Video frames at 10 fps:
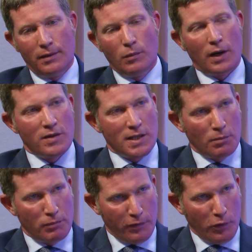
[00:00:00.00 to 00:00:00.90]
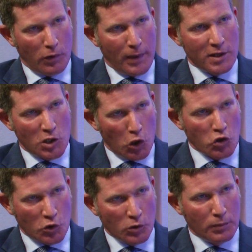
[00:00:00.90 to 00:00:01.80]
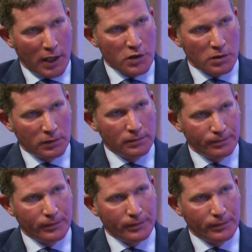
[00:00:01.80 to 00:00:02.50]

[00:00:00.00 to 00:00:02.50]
what I've said before about this logical puzzle,